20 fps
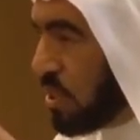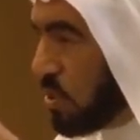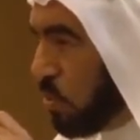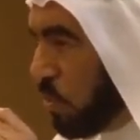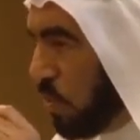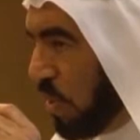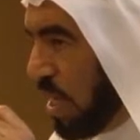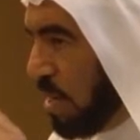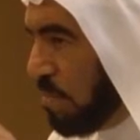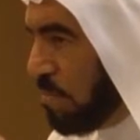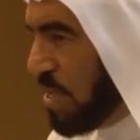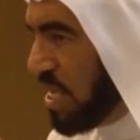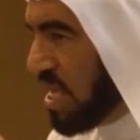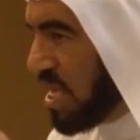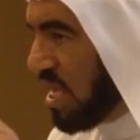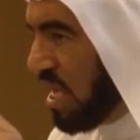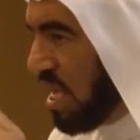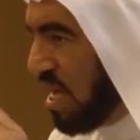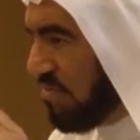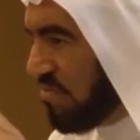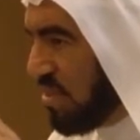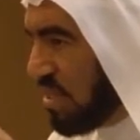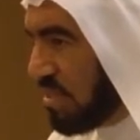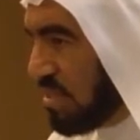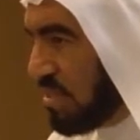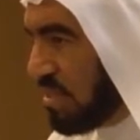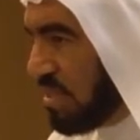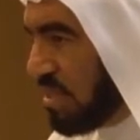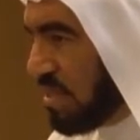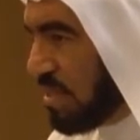it will be
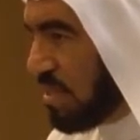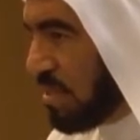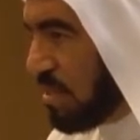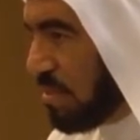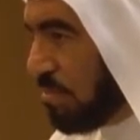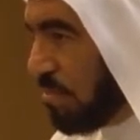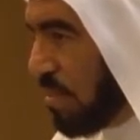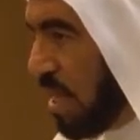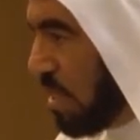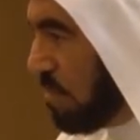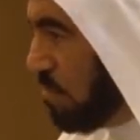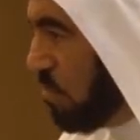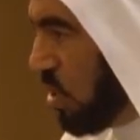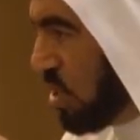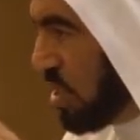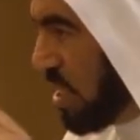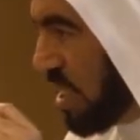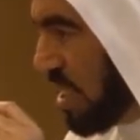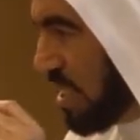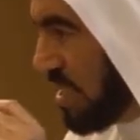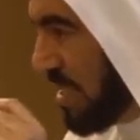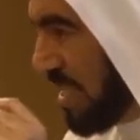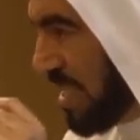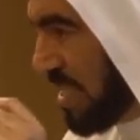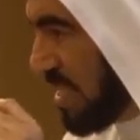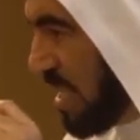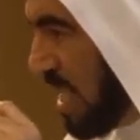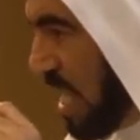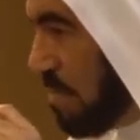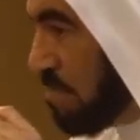governed by
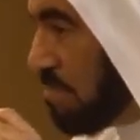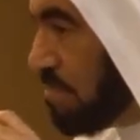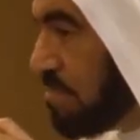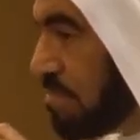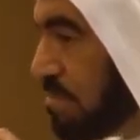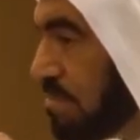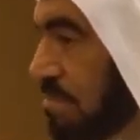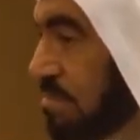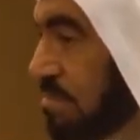moderate Islam.